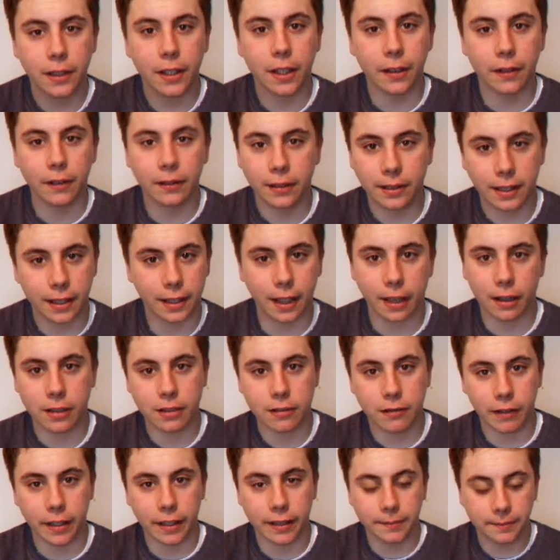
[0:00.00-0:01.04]
So let's get that
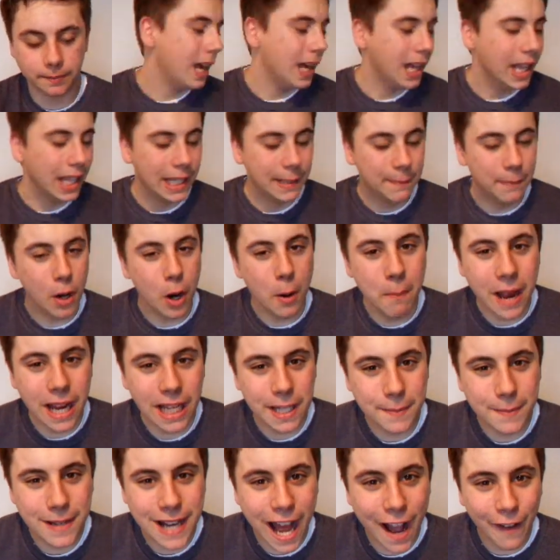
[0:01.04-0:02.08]
straight. But what
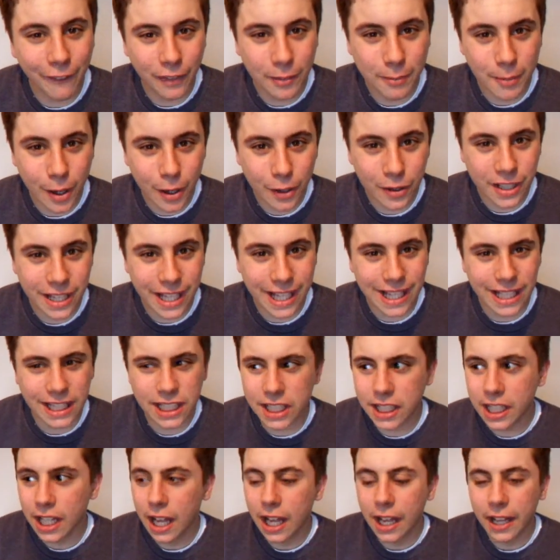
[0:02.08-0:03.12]
makes me laugh the most
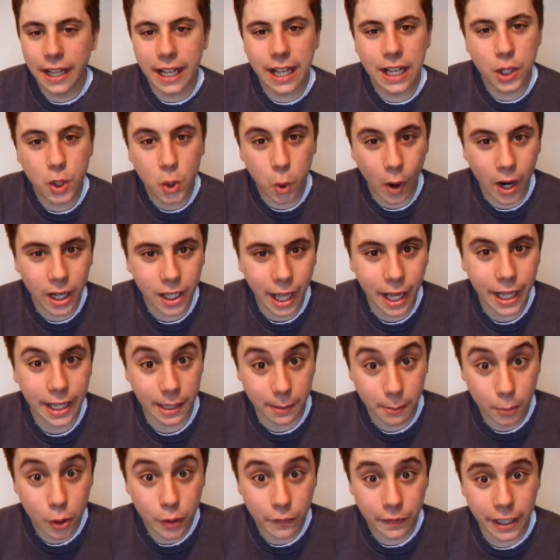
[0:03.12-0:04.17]
is, in
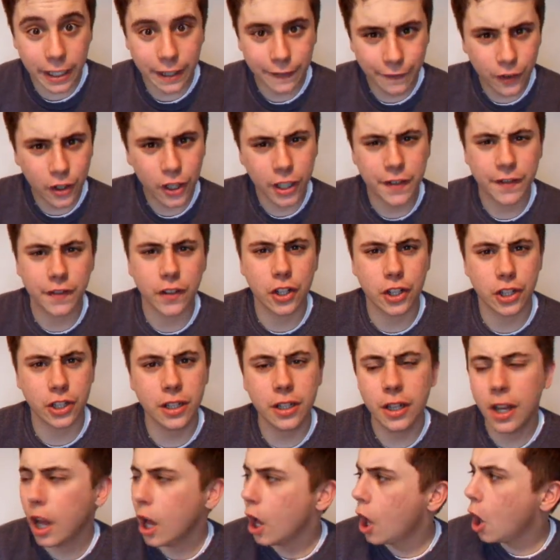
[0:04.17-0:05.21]
Twilight, the movie, the first
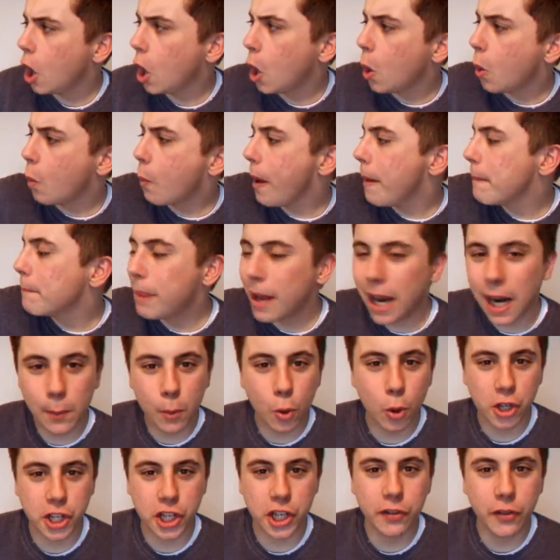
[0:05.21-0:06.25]
version, when
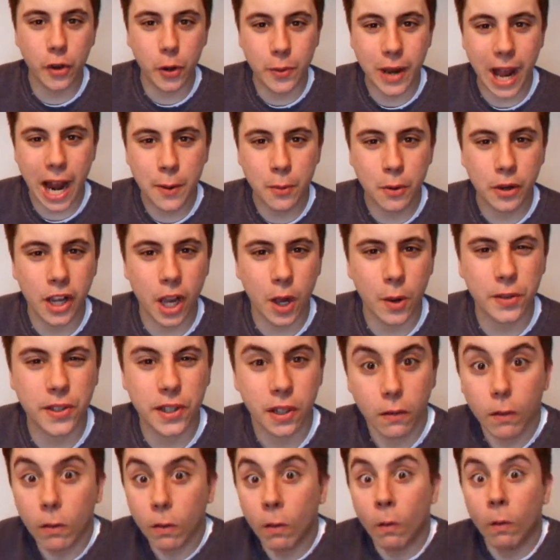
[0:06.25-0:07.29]
Bella walks in the room, Edward
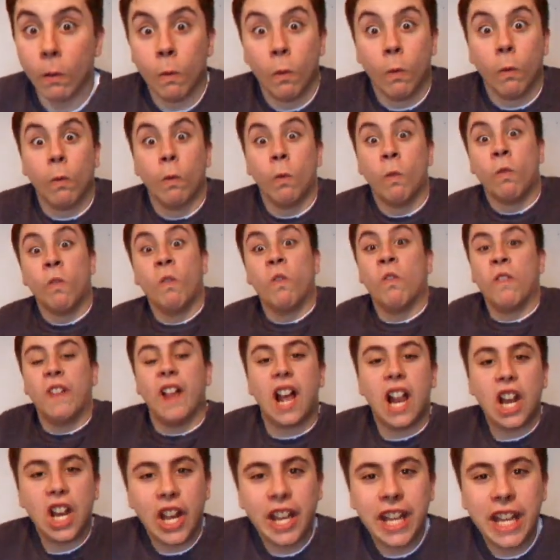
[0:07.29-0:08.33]
goes,
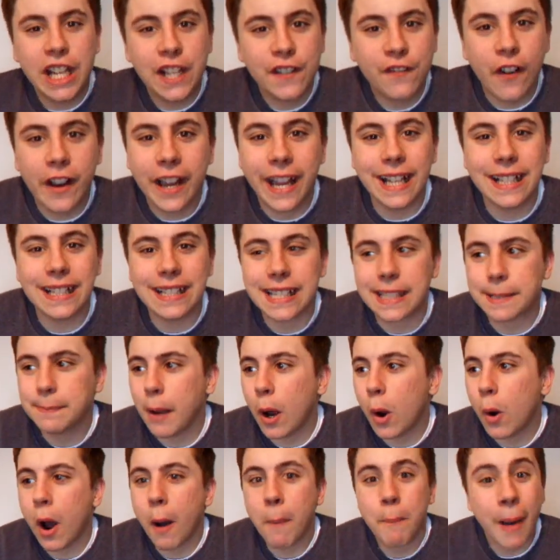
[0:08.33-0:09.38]
like he's fucking
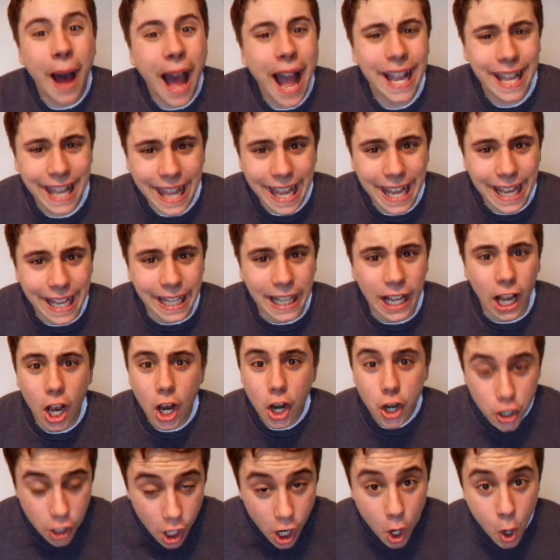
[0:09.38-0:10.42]
smelt a packy.
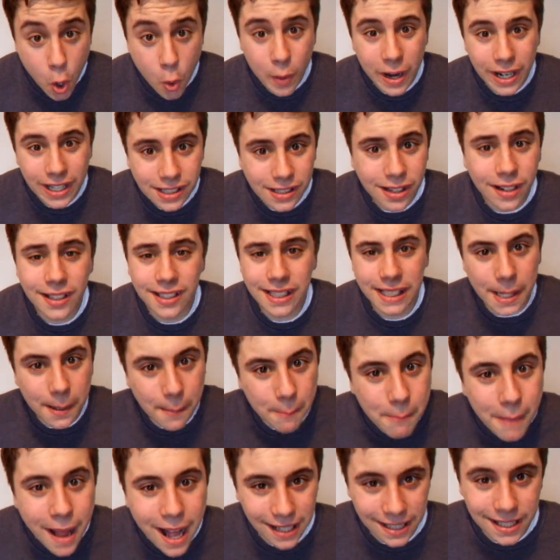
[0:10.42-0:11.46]
No, it
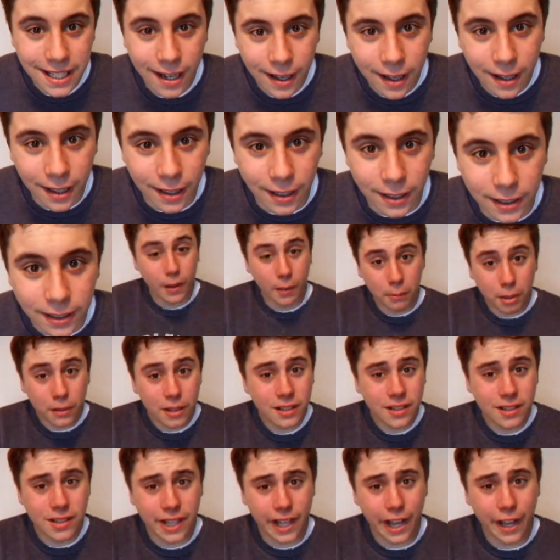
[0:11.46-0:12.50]
doesn't matter.
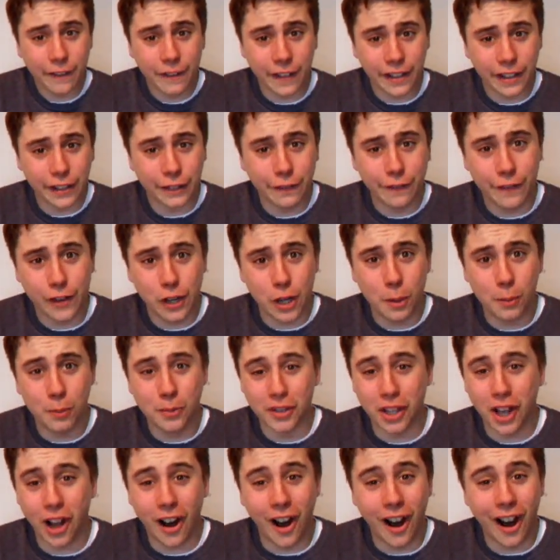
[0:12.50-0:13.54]
Personally, I think the
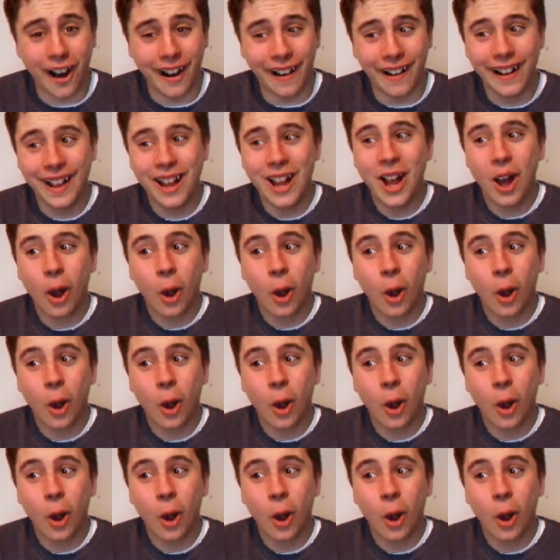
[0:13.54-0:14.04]
films are